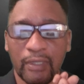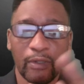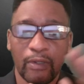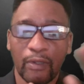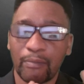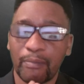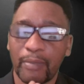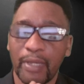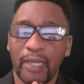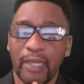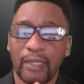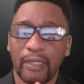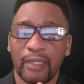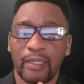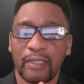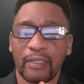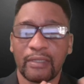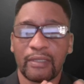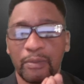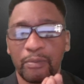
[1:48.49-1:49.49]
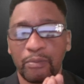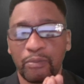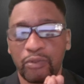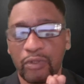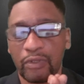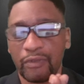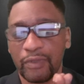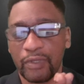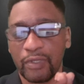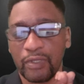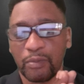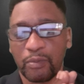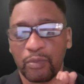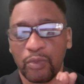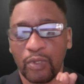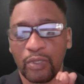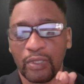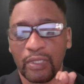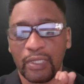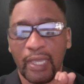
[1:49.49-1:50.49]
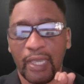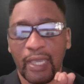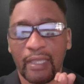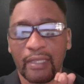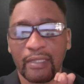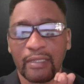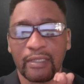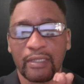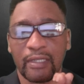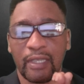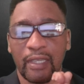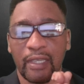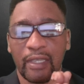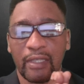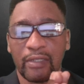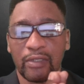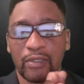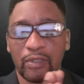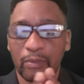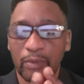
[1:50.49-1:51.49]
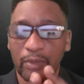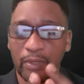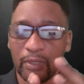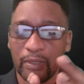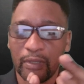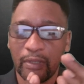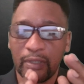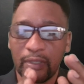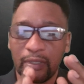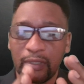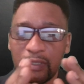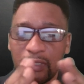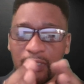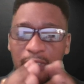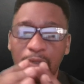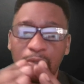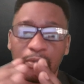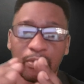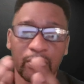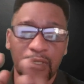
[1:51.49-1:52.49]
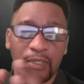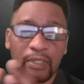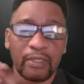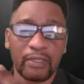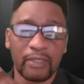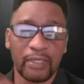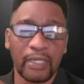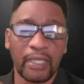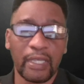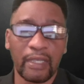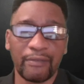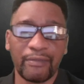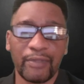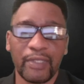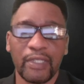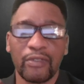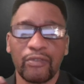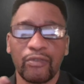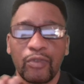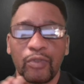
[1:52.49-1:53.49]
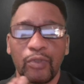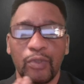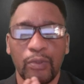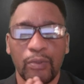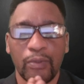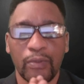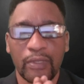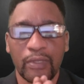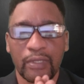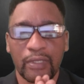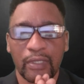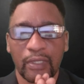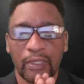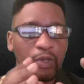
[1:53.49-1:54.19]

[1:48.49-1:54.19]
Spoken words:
Look back at the previous broadcast and you will see those things that I have introduced.